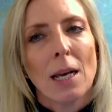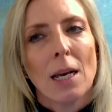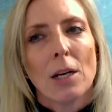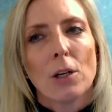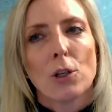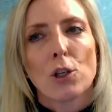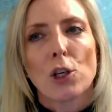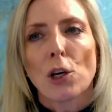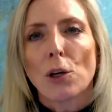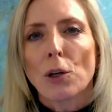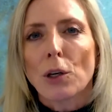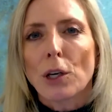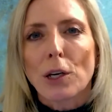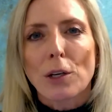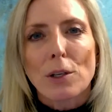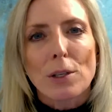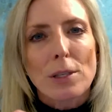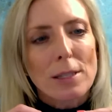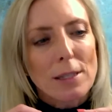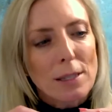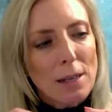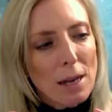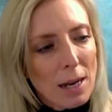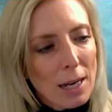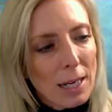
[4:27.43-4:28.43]
Don't go
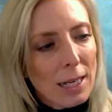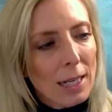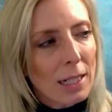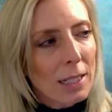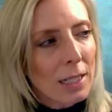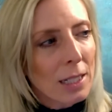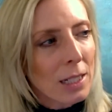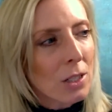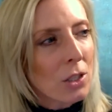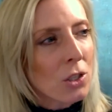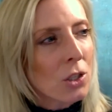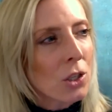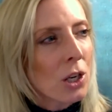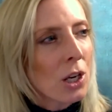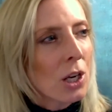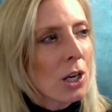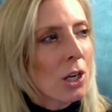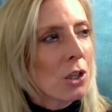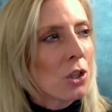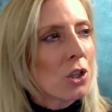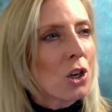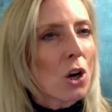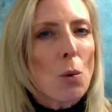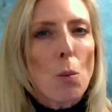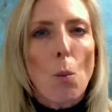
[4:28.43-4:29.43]
silent.
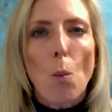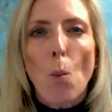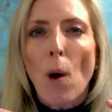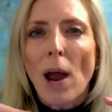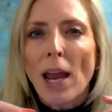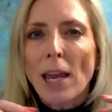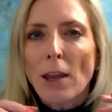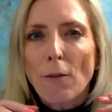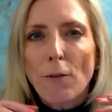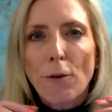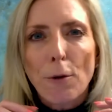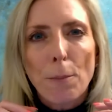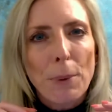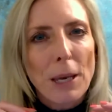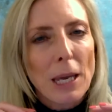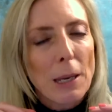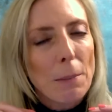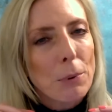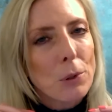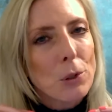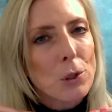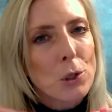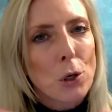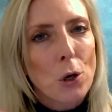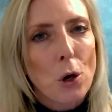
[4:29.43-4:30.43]
Don't wait for people
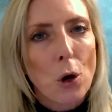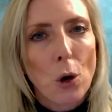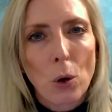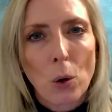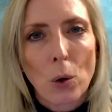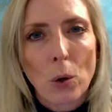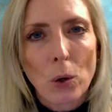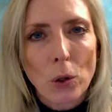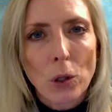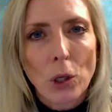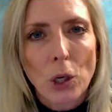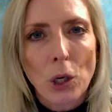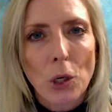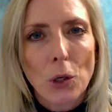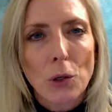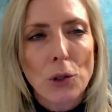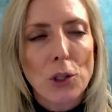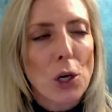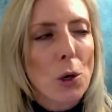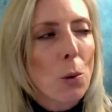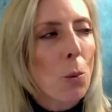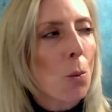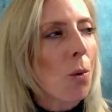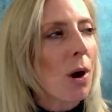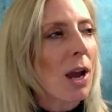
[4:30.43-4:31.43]
to call you.
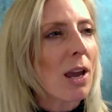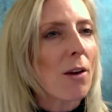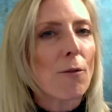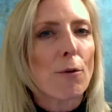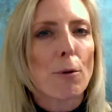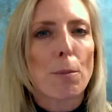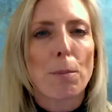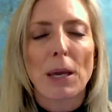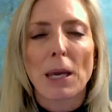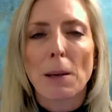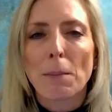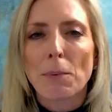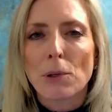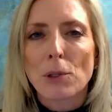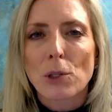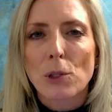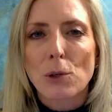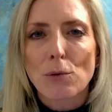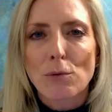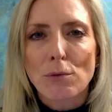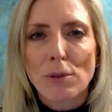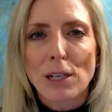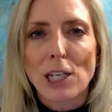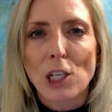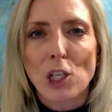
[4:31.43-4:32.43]
Don't wait for people to
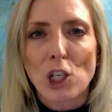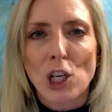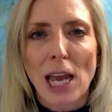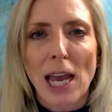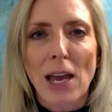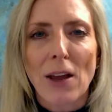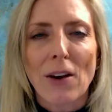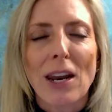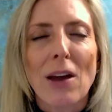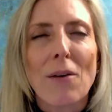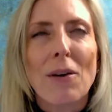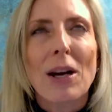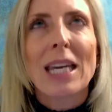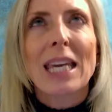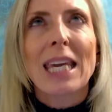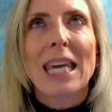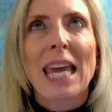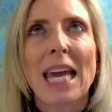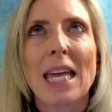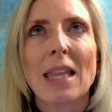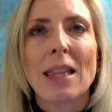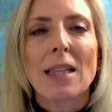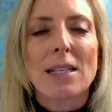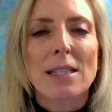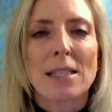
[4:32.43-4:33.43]
reach out. Now, I
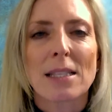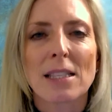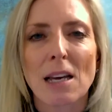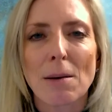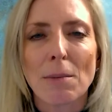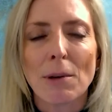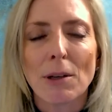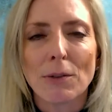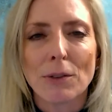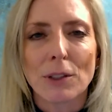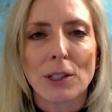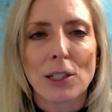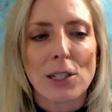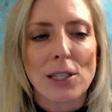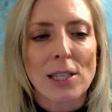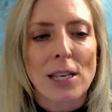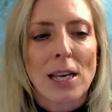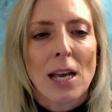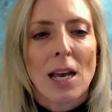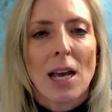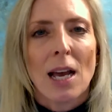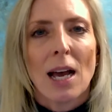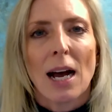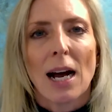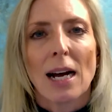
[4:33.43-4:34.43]
get that some of us
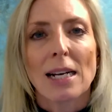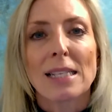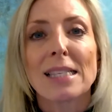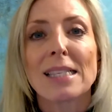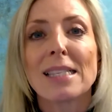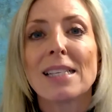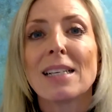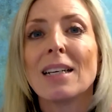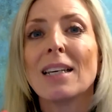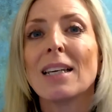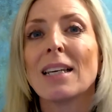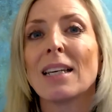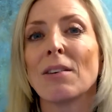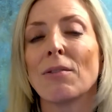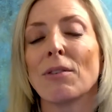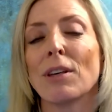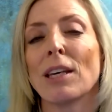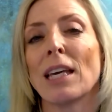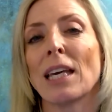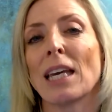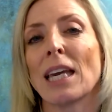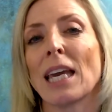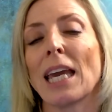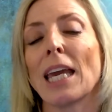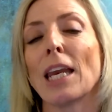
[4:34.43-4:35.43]
are still
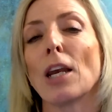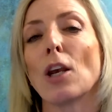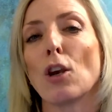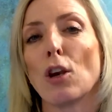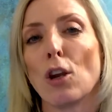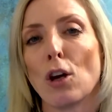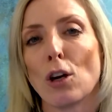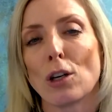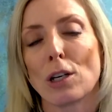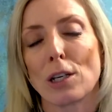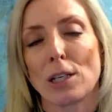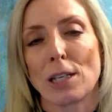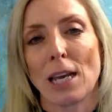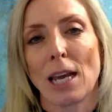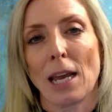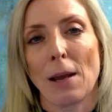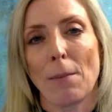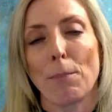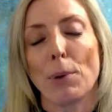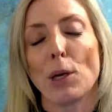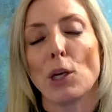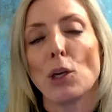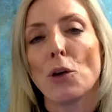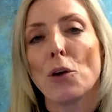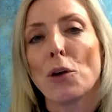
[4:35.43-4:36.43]
living in lockdown,
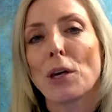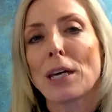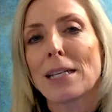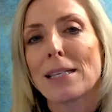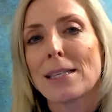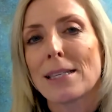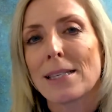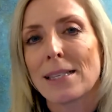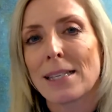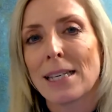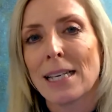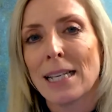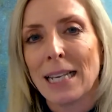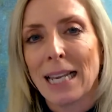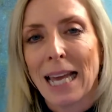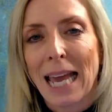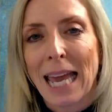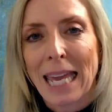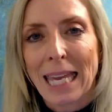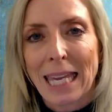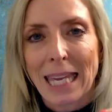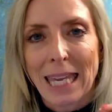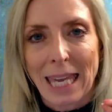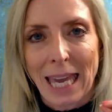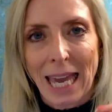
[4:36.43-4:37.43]
but you can still
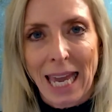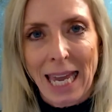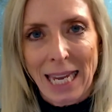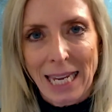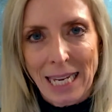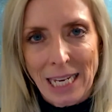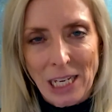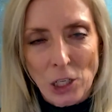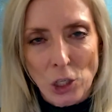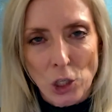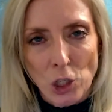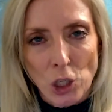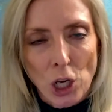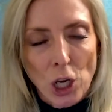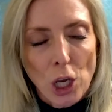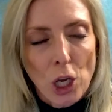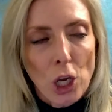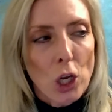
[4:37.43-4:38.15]
engage.